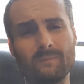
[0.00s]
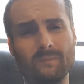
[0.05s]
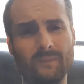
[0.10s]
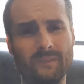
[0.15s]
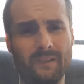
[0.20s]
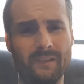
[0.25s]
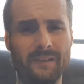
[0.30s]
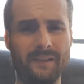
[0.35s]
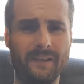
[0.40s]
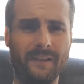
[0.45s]

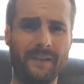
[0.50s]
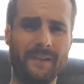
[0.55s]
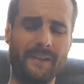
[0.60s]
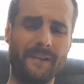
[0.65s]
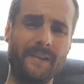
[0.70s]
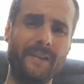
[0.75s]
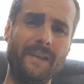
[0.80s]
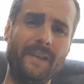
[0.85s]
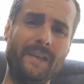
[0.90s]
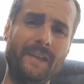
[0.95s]

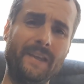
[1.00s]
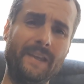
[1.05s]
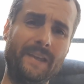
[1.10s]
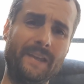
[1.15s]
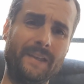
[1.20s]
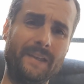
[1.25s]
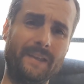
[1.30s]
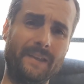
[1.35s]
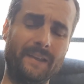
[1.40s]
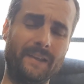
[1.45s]
Uh,
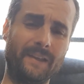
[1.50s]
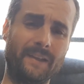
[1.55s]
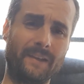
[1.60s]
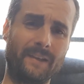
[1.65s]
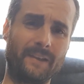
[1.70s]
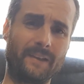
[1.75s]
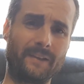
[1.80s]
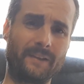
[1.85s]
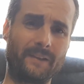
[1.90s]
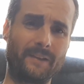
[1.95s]

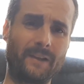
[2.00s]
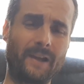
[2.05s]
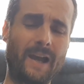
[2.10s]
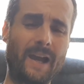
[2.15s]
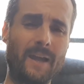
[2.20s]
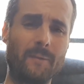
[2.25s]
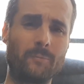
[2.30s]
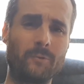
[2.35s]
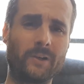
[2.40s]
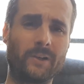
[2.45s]
uh,
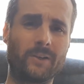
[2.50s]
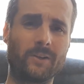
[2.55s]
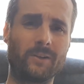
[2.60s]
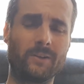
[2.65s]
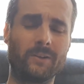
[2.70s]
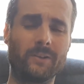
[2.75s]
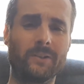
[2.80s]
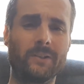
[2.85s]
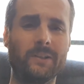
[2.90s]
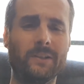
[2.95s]
I am
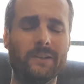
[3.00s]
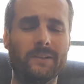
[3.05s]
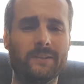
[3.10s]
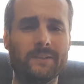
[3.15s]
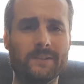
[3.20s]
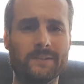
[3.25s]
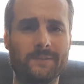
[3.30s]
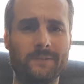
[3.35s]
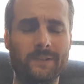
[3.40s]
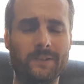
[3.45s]
recording
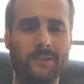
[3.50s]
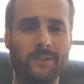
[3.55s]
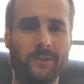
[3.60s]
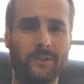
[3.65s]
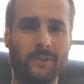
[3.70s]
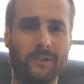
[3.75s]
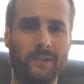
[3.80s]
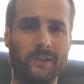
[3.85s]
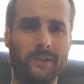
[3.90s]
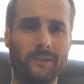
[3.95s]
this
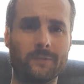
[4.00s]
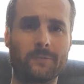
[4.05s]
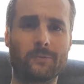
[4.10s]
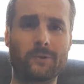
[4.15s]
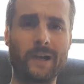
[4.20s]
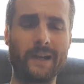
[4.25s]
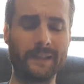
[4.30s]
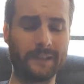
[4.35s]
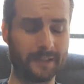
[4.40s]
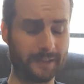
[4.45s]
video in
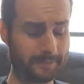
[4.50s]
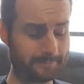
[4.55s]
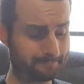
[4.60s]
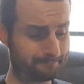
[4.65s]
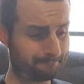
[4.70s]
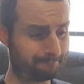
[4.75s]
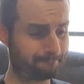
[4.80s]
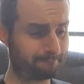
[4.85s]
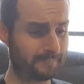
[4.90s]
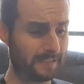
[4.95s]
Friday.
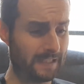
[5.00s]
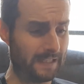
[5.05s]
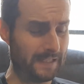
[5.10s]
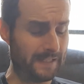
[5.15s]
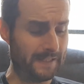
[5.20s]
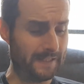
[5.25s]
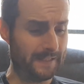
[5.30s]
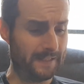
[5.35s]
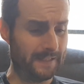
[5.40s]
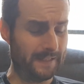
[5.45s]

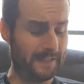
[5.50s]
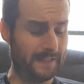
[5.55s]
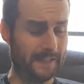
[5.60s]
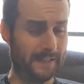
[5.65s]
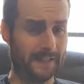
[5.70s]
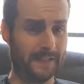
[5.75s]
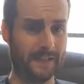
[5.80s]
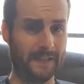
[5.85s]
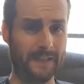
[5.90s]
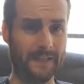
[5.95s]

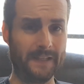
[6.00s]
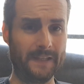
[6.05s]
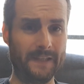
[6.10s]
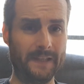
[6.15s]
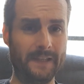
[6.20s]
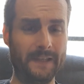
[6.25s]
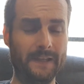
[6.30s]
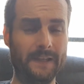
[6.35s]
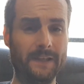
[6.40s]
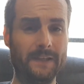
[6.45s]

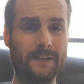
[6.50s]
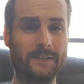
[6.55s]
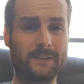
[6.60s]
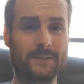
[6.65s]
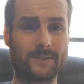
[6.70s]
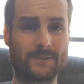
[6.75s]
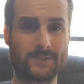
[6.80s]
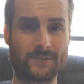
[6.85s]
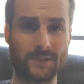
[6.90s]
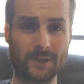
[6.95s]
Uh,
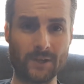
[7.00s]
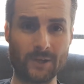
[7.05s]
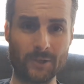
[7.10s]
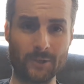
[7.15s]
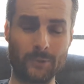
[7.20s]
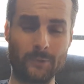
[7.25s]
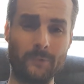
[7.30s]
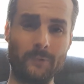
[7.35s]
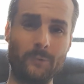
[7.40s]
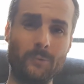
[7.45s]

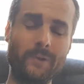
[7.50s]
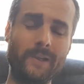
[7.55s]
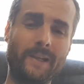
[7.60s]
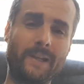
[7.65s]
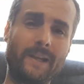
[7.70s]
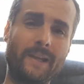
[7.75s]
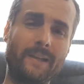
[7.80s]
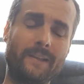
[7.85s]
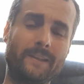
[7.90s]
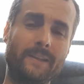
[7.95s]
so we
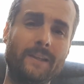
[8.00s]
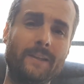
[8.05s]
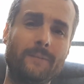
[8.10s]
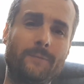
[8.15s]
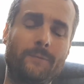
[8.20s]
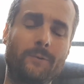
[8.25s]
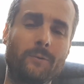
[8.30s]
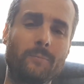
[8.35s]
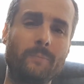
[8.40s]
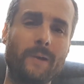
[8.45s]
had
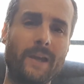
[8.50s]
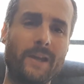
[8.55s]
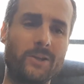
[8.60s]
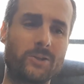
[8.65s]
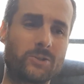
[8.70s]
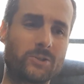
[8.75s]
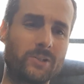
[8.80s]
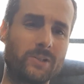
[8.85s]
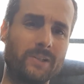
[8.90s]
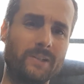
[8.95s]

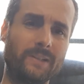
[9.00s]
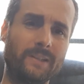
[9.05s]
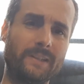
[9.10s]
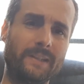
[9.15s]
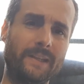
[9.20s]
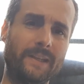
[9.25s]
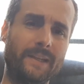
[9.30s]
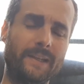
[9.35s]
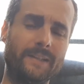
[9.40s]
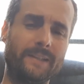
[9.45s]
information
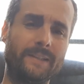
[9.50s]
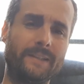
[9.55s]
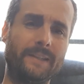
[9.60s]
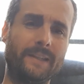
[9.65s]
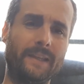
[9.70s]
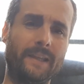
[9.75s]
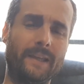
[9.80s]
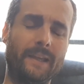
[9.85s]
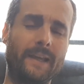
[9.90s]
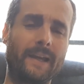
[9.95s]
that
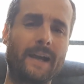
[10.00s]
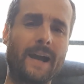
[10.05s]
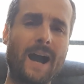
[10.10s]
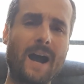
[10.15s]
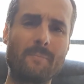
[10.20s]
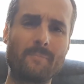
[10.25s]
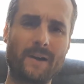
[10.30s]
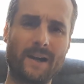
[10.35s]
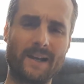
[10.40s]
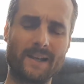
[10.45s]
the
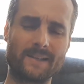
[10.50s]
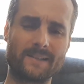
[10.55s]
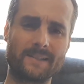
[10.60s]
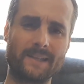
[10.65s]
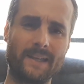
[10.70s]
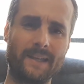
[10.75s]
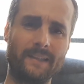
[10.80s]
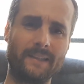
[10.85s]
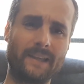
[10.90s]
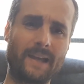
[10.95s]
Hamas
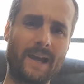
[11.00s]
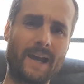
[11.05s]
and